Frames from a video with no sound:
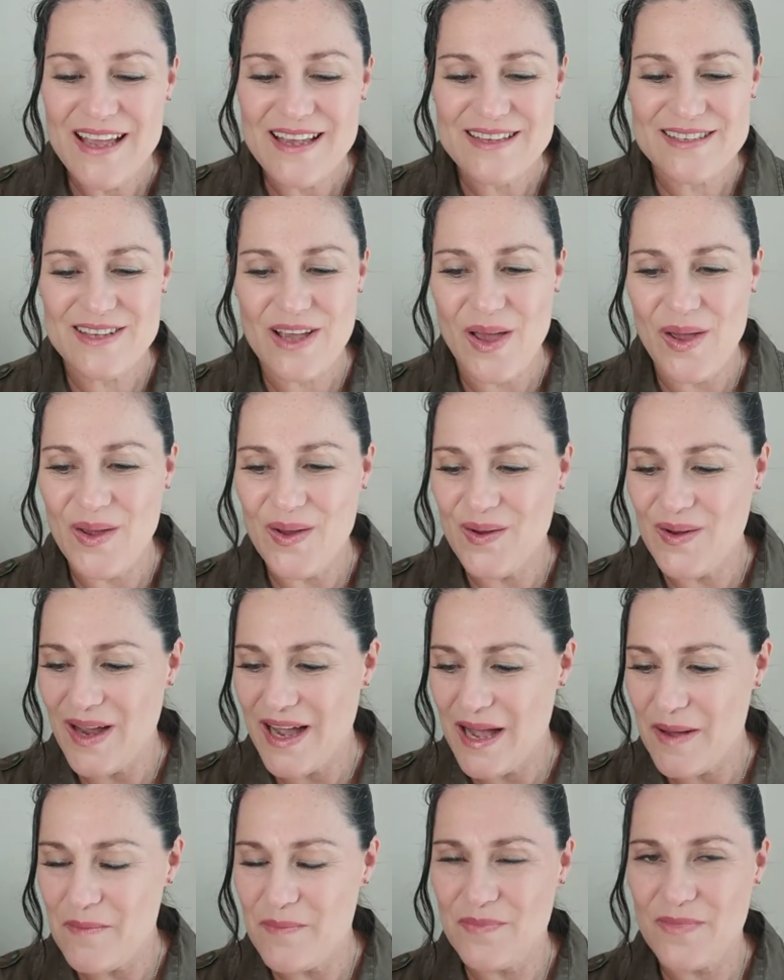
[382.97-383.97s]
So
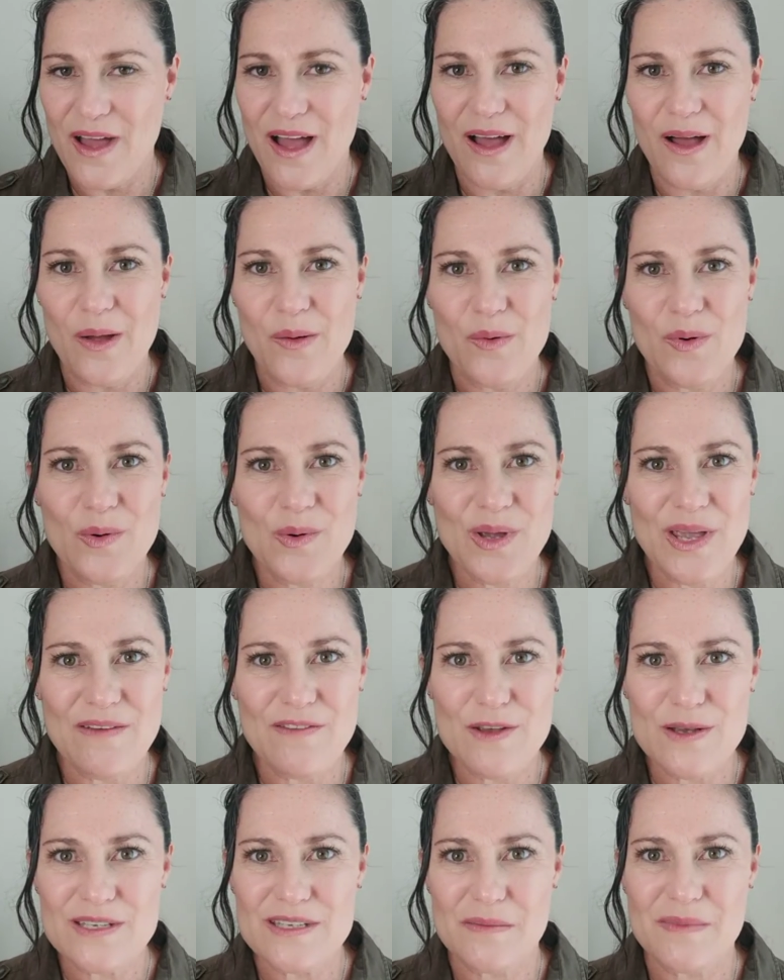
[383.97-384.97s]
I will give
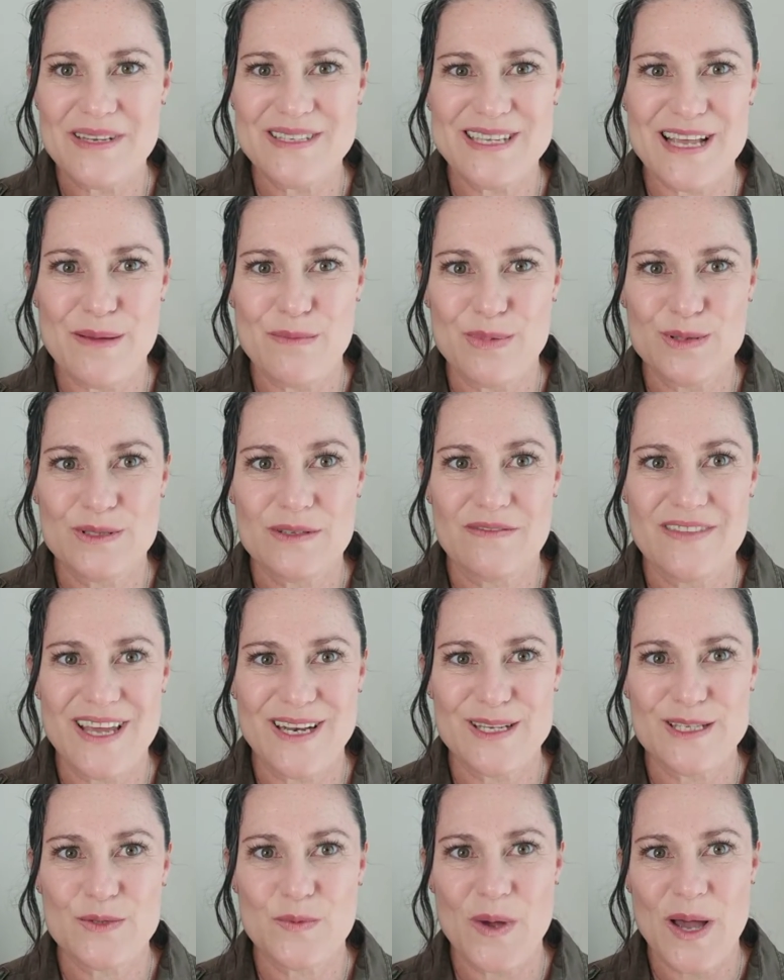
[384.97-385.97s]
you some examples of
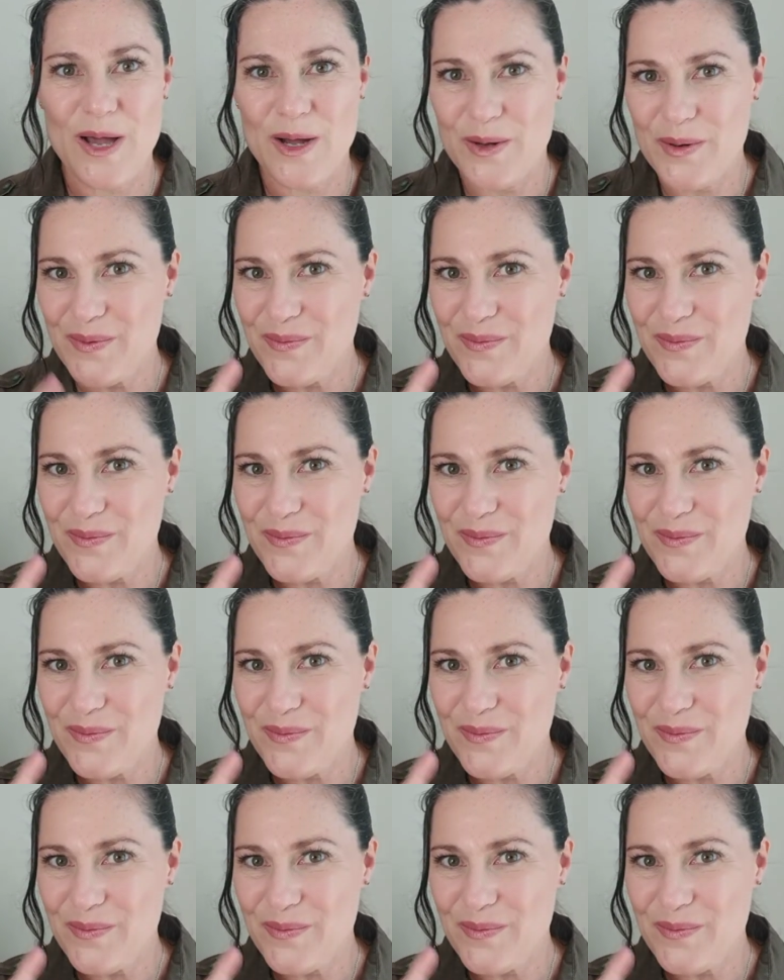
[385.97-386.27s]
that as well.